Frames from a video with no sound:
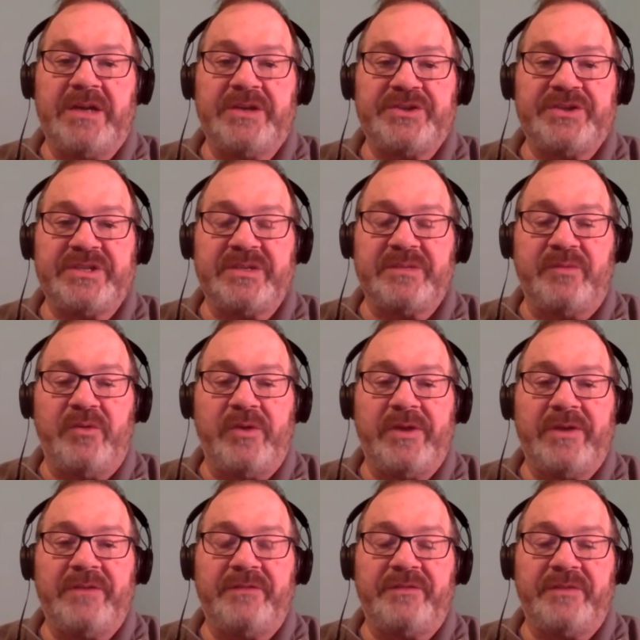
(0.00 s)
She's an
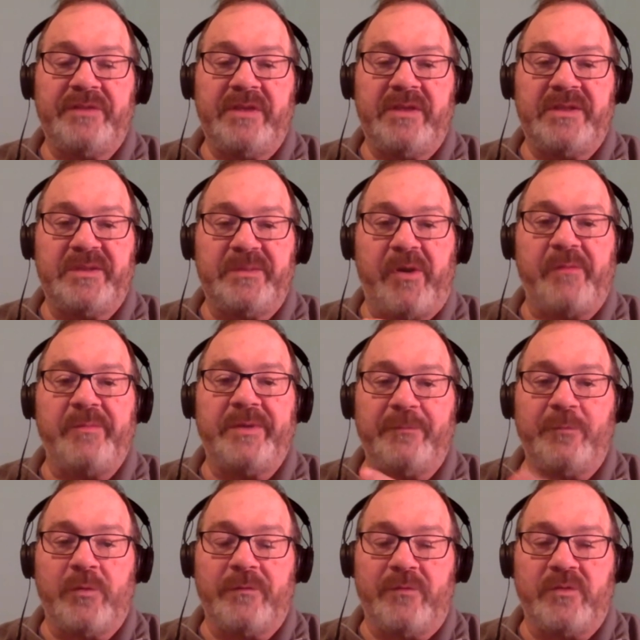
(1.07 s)
employee of the Department of
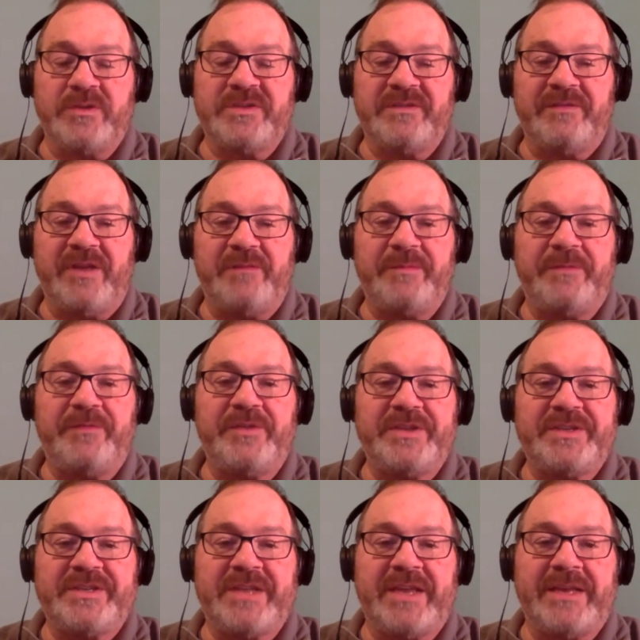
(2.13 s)
Workforce Development for the
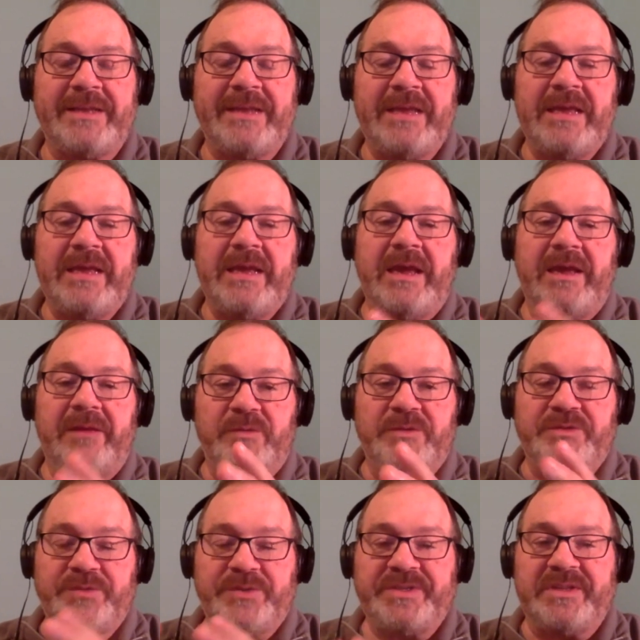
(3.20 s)
state and
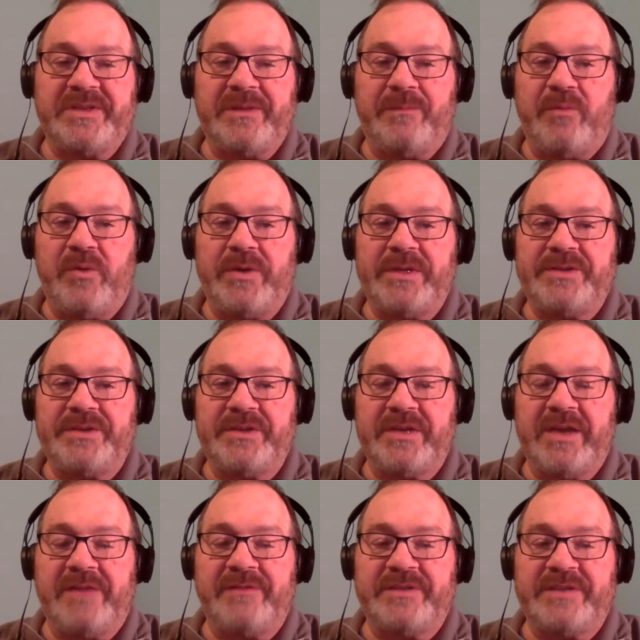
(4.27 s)
was recently appointed to the
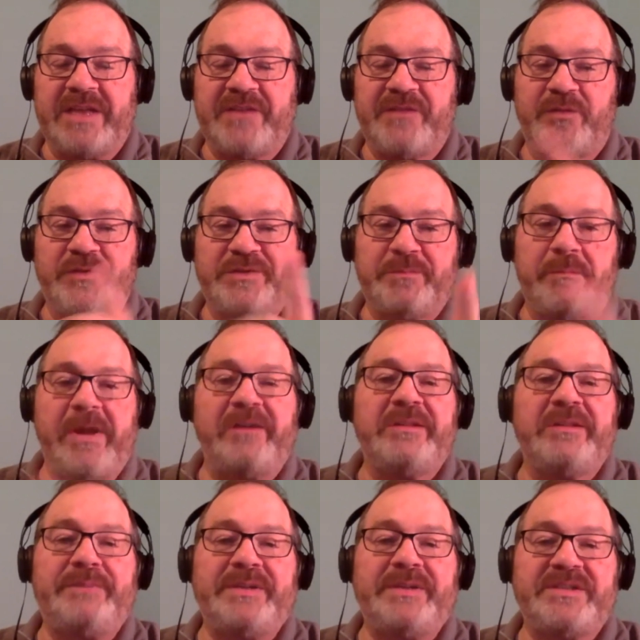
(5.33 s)
governor's task force.
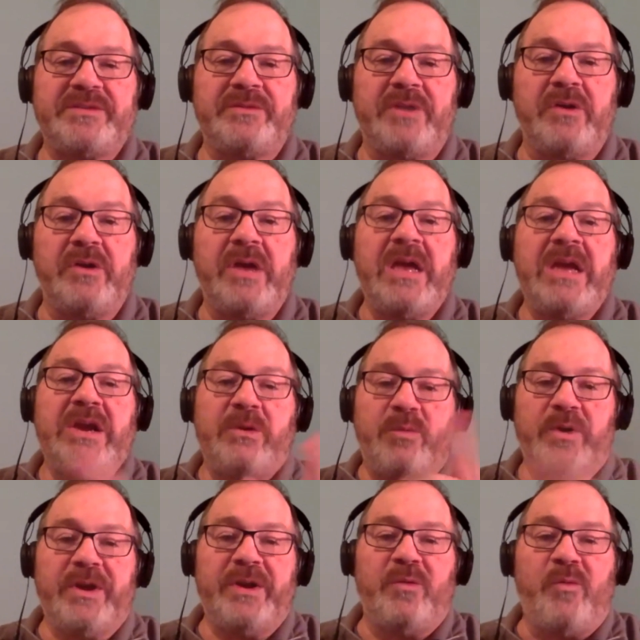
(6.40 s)
Marilyn Pitzulo.
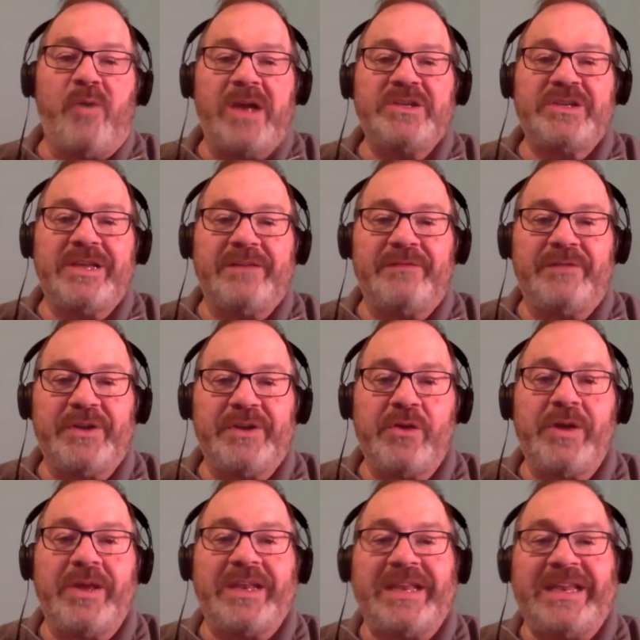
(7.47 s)
We're going to watch that
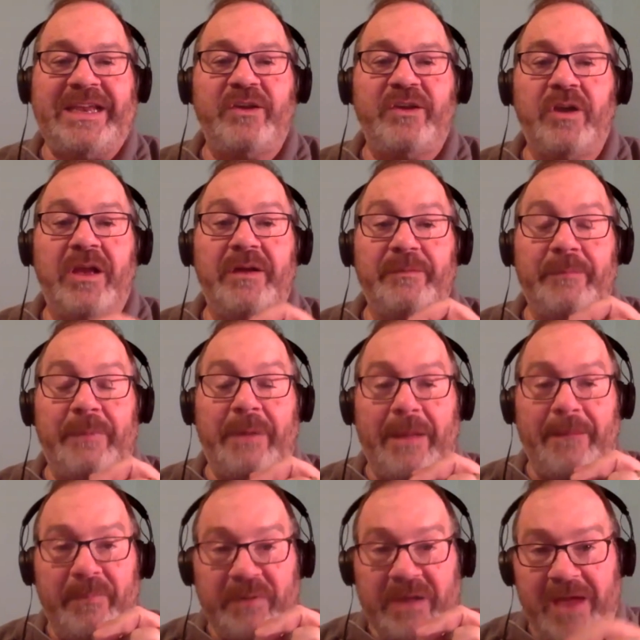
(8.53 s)
video and hear
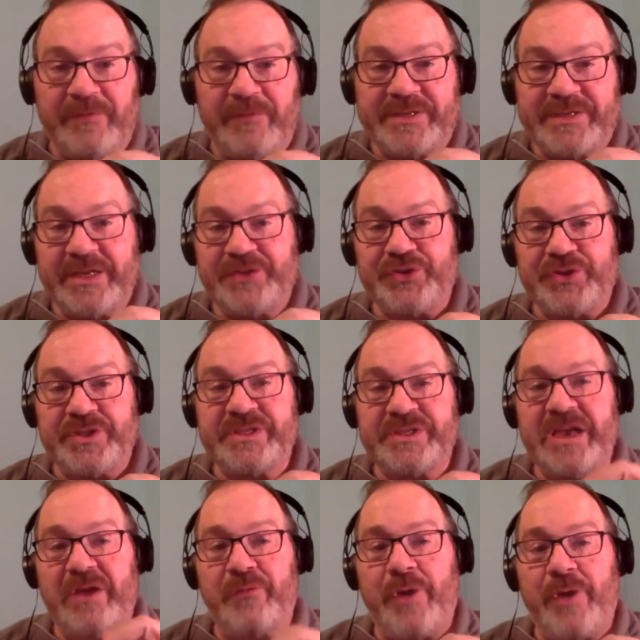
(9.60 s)

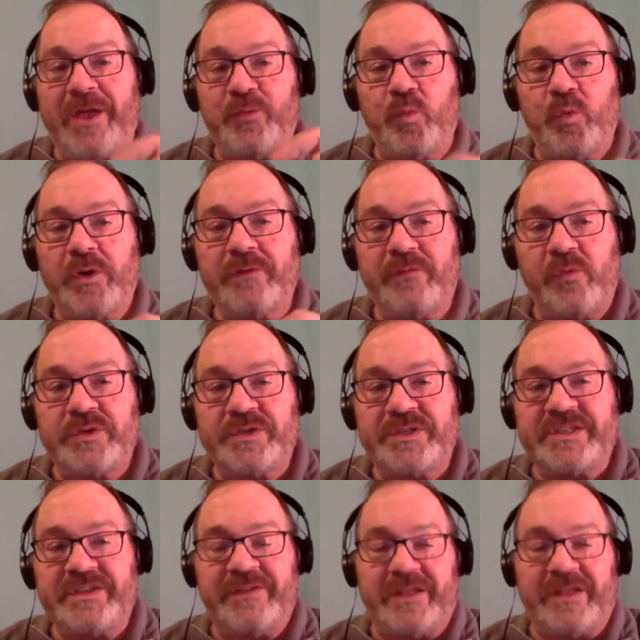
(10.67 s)
conversations around
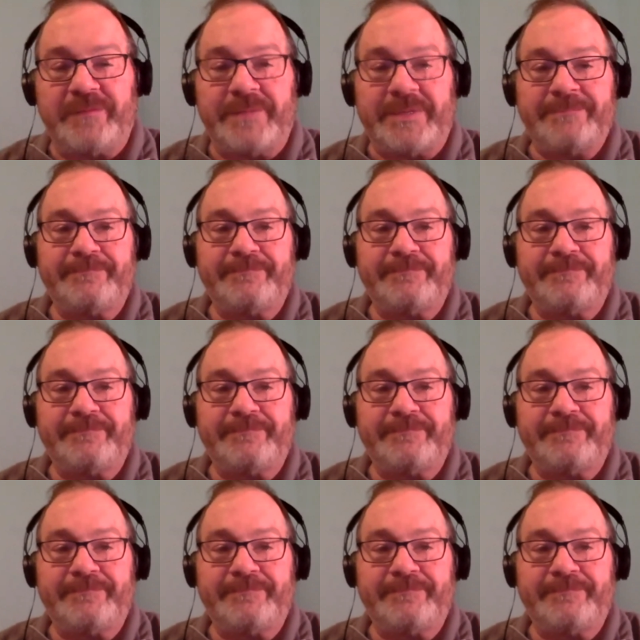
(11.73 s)
workforce development.